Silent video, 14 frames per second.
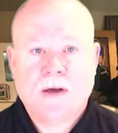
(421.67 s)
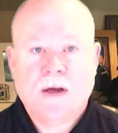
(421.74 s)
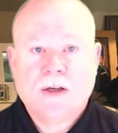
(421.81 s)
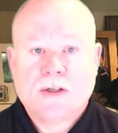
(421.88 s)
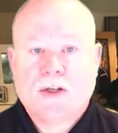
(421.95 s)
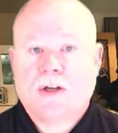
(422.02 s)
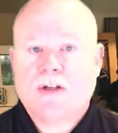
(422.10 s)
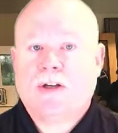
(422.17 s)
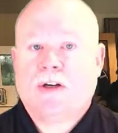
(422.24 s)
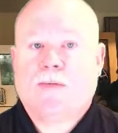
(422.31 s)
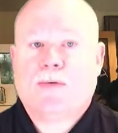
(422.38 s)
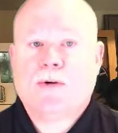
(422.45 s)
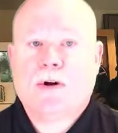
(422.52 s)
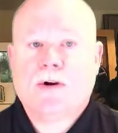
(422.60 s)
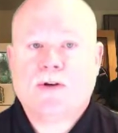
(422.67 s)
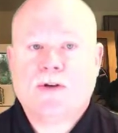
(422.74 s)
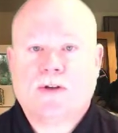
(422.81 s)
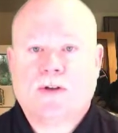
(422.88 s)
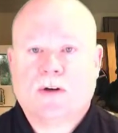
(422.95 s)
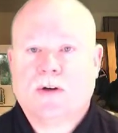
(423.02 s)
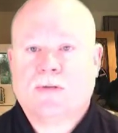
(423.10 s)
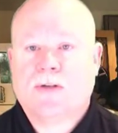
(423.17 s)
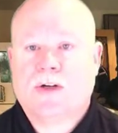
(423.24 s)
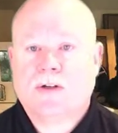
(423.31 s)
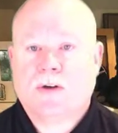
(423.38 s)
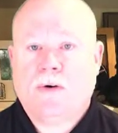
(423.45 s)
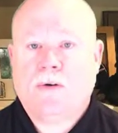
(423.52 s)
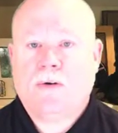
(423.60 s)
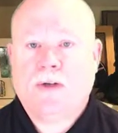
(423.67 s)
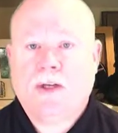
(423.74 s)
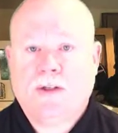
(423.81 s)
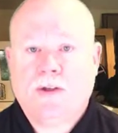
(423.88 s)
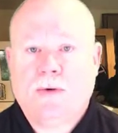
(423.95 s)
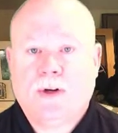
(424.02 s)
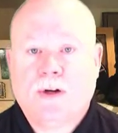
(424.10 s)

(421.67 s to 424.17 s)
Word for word: Such an approach serves as only to